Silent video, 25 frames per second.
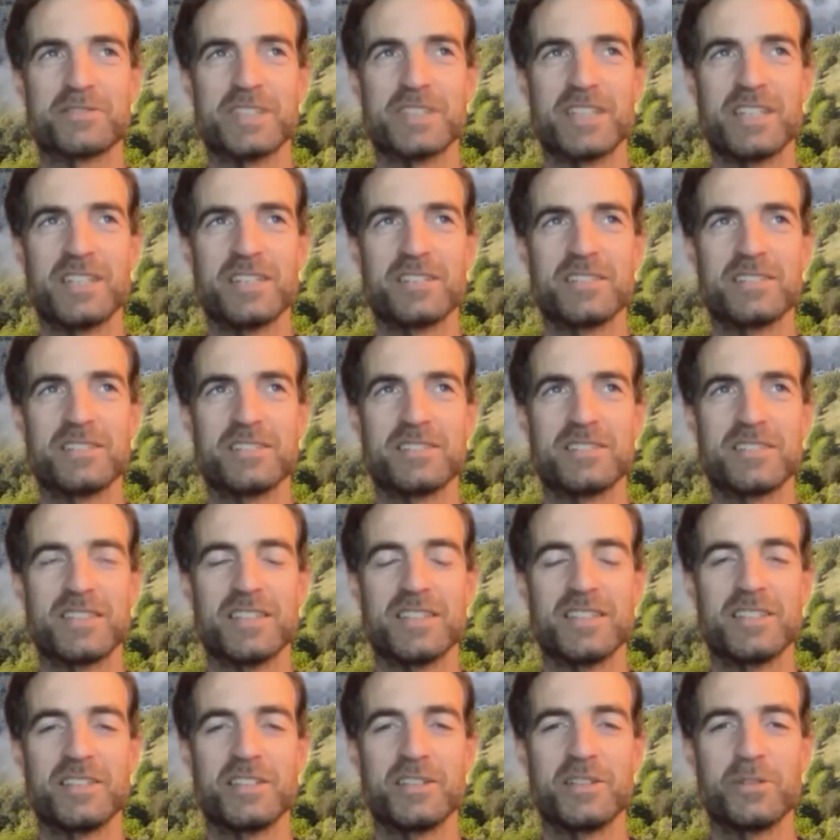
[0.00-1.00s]

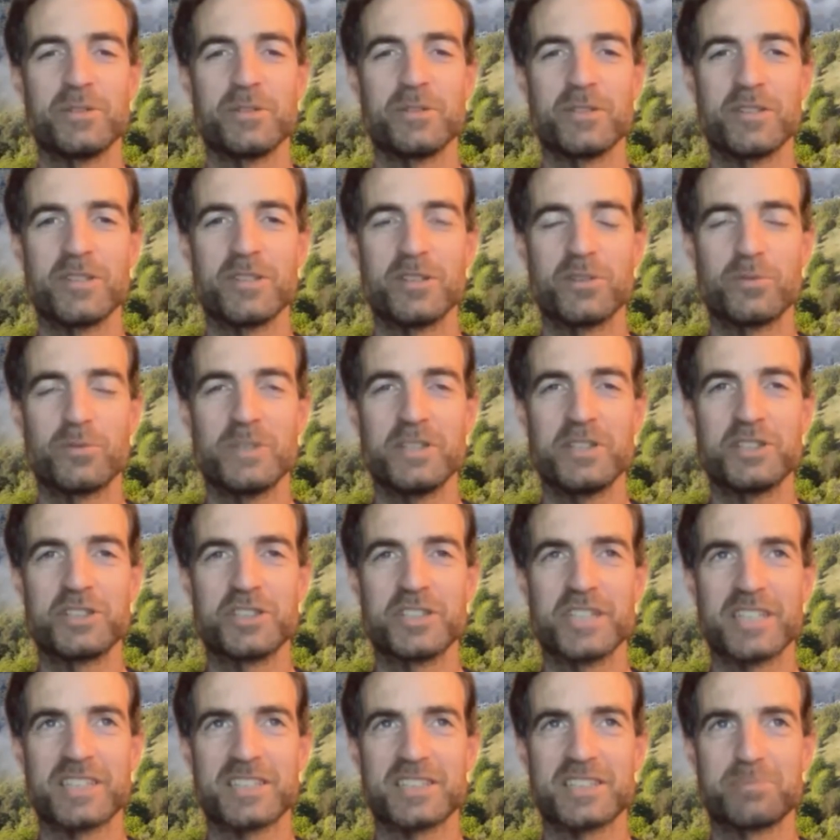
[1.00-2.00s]
in your rich
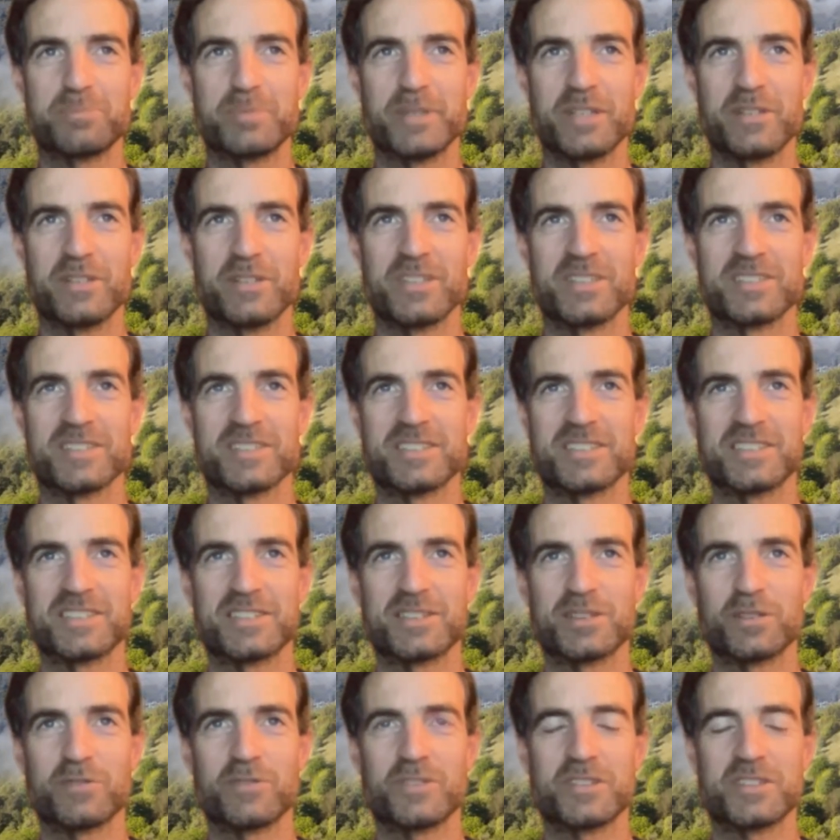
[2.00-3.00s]
experience
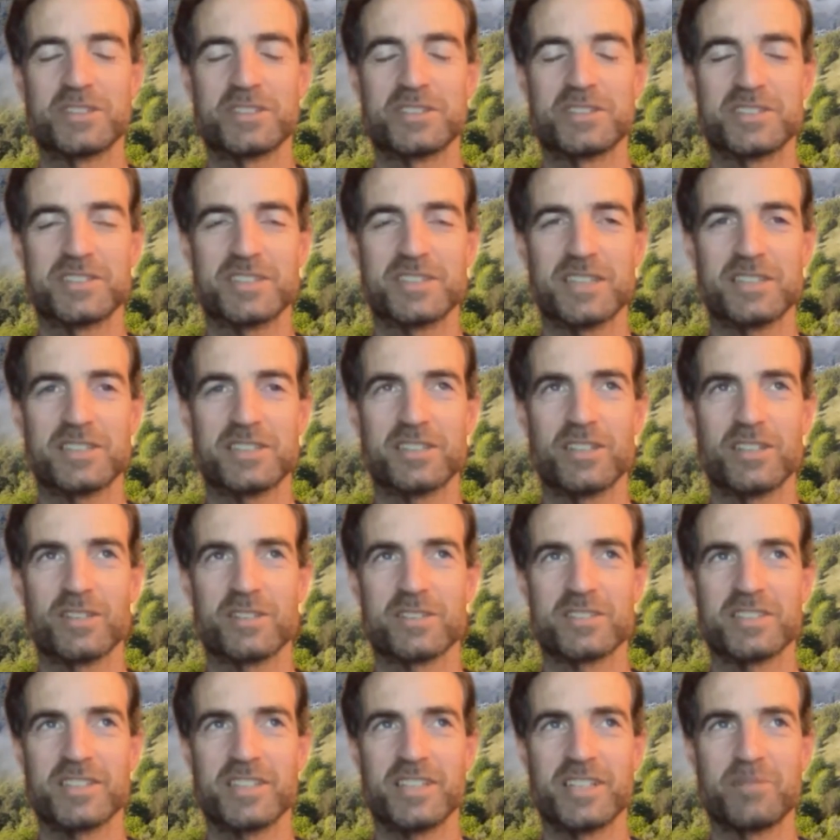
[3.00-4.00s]
over such a
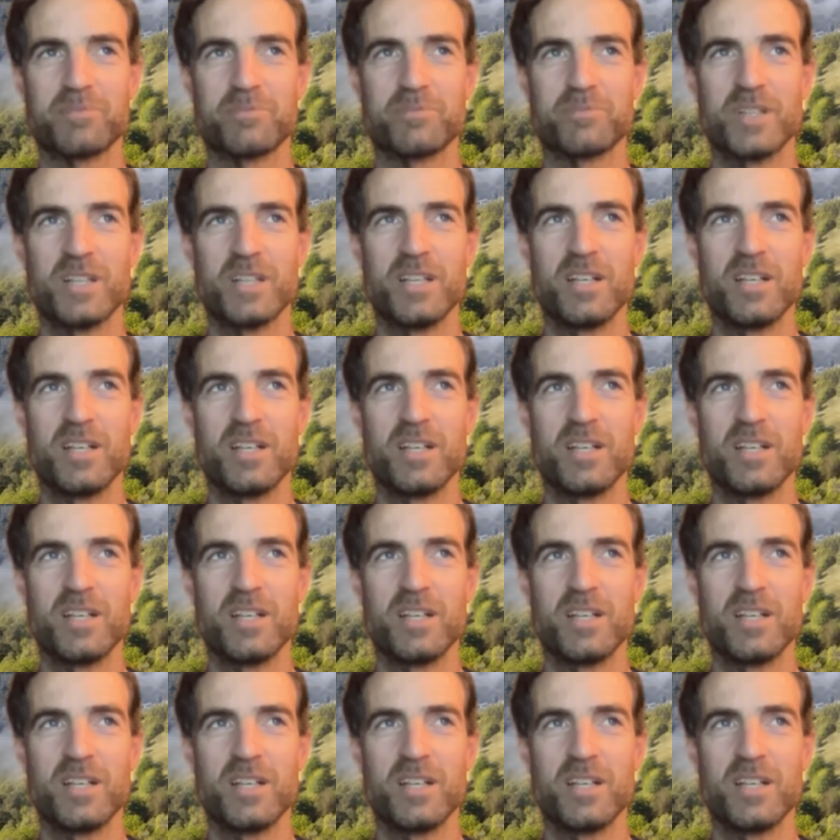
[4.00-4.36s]
long time,